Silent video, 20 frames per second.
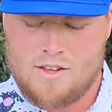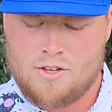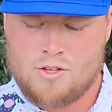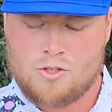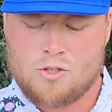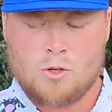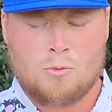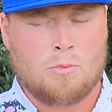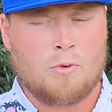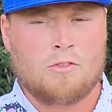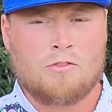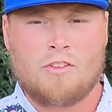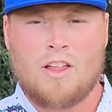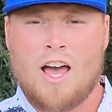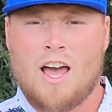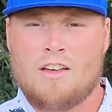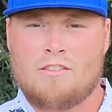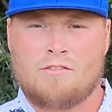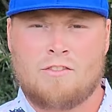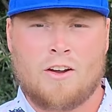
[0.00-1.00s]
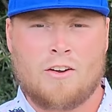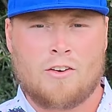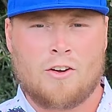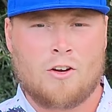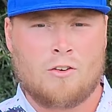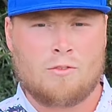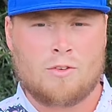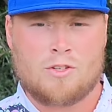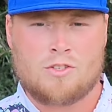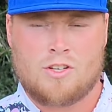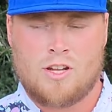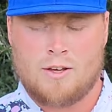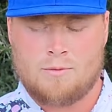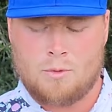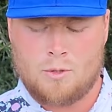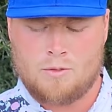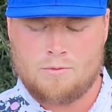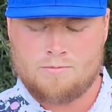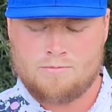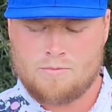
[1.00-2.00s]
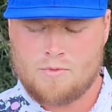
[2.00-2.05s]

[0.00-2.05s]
Super flat, very overstable,